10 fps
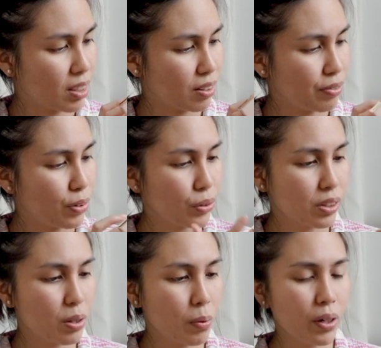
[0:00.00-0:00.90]
a
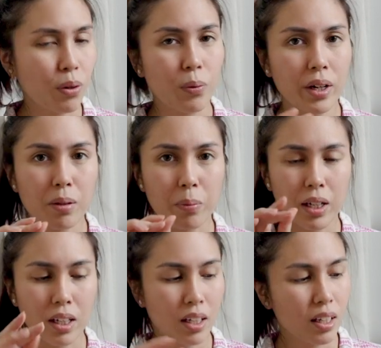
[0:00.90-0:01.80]
faulty one or what
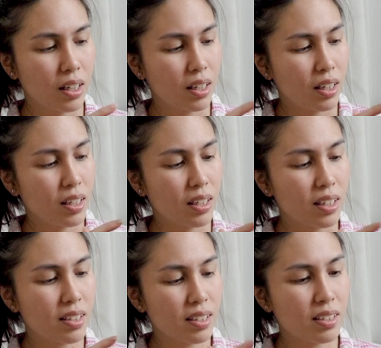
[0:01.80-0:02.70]
but it
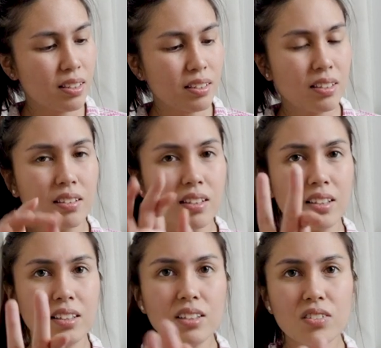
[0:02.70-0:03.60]
does it it
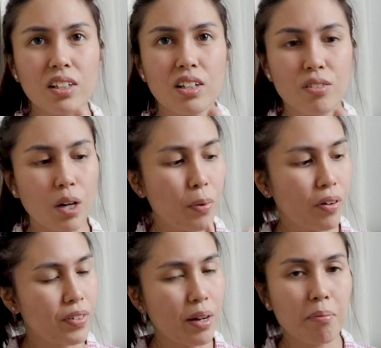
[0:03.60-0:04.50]
doesn't really rub
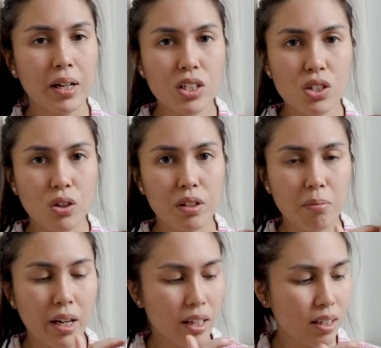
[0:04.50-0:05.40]
off that much on
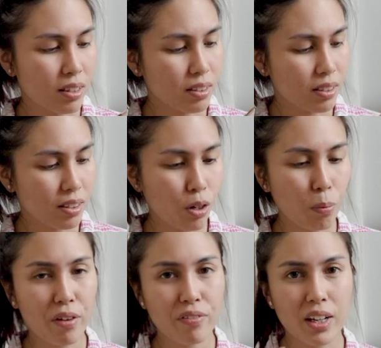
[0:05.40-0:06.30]
my on
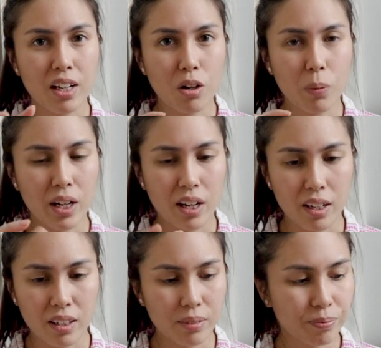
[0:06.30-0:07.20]
my finger when
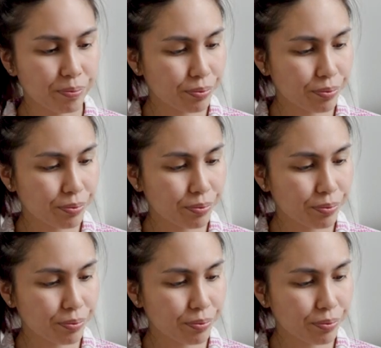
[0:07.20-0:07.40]
I